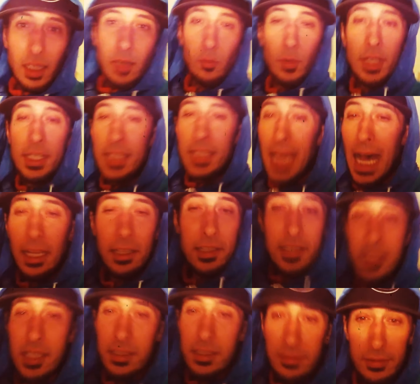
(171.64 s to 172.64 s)
Reed
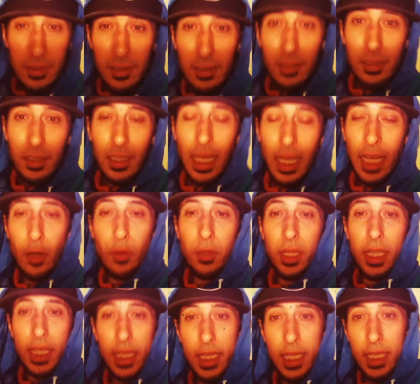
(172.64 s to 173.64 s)
Dollars, I know that
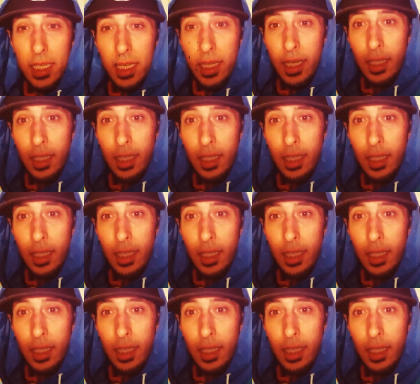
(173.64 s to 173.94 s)
he